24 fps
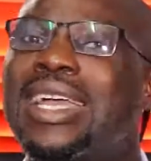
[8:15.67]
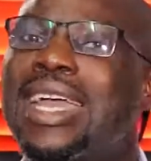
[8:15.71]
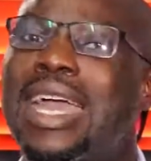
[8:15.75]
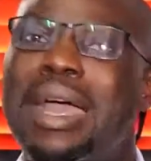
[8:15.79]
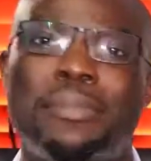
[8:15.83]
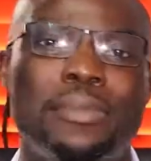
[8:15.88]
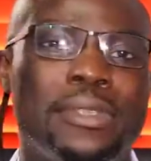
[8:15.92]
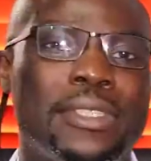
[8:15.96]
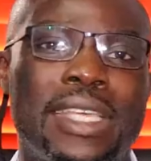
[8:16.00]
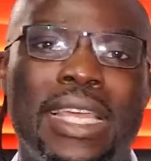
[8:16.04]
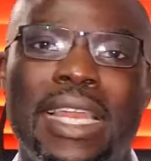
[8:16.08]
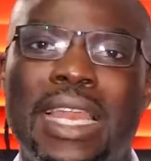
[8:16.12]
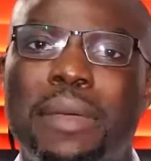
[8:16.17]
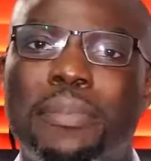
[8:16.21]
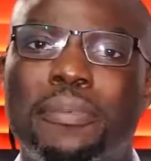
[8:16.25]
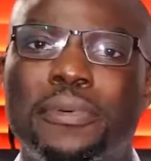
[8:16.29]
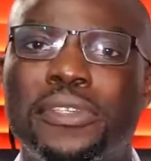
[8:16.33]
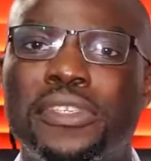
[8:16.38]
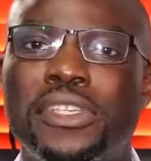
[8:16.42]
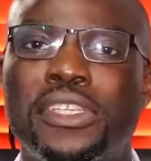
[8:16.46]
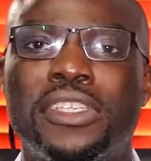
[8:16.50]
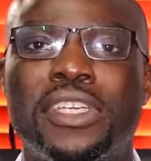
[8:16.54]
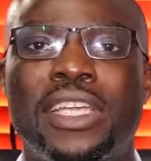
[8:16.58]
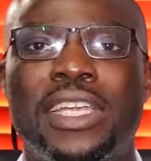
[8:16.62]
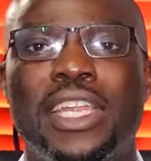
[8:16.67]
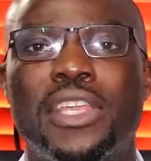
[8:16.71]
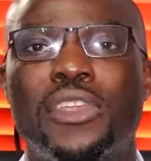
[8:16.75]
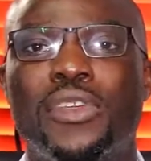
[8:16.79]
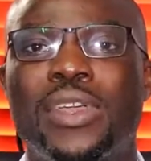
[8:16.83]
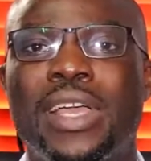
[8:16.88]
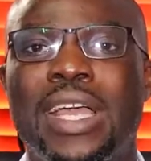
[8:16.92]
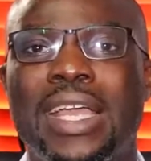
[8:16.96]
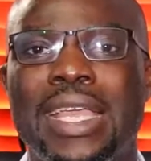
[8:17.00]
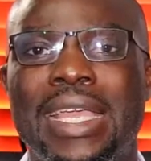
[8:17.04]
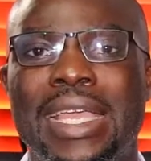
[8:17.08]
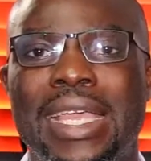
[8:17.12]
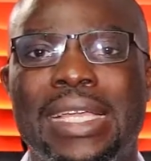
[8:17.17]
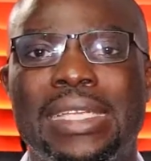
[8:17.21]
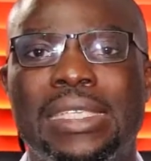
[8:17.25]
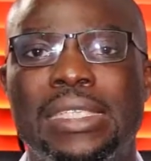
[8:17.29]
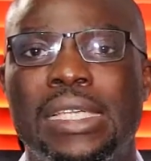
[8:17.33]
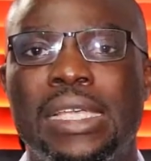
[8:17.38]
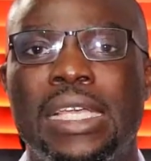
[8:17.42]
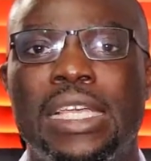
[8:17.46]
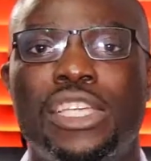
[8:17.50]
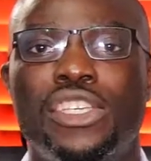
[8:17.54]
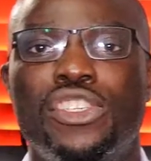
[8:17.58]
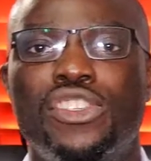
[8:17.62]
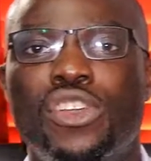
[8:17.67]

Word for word: capital appreciation and then you can get